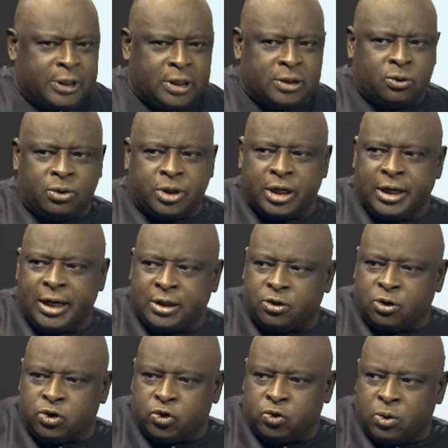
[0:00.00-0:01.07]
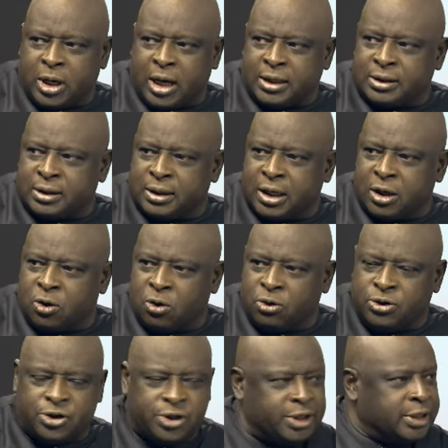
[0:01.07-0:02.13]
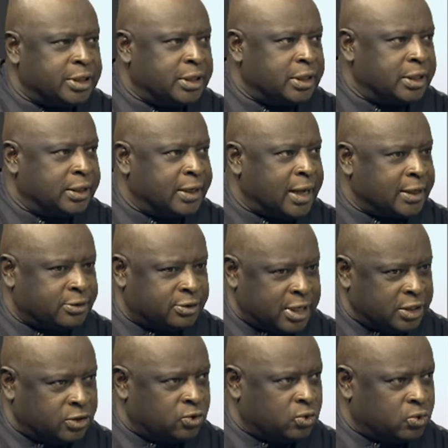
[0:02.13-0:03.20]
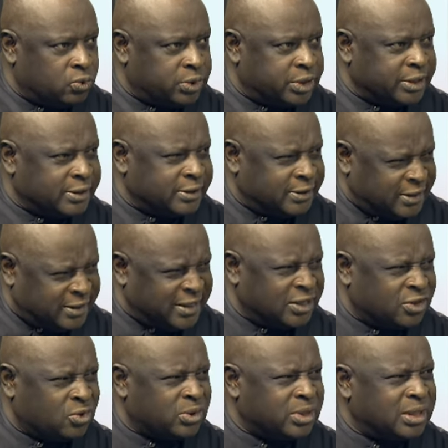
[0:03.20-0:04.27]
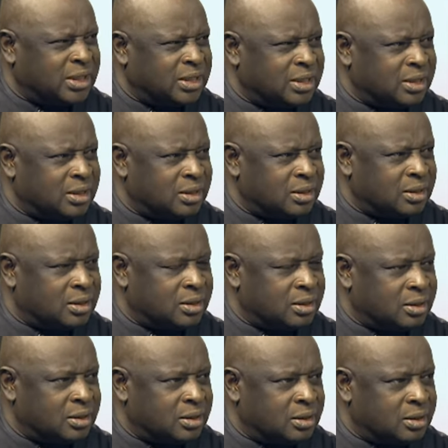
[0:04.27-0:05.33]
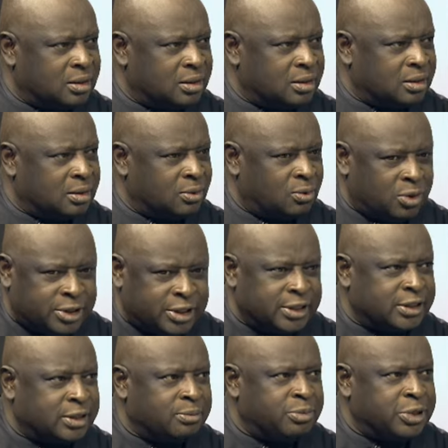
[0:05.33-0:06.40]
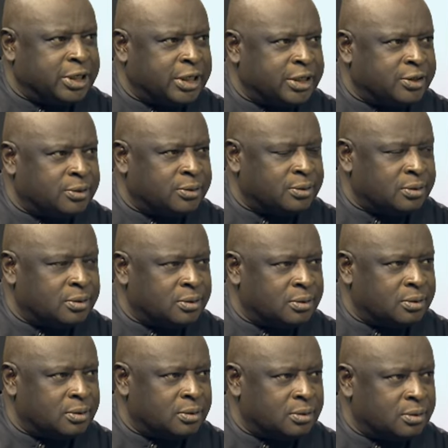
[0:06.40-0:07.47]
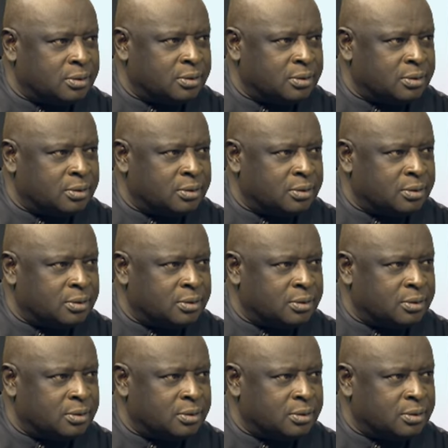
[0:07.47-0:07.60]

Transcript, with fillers: would have said, okay, let us look at a country that tried to do this. Did they succeed? What is the implication?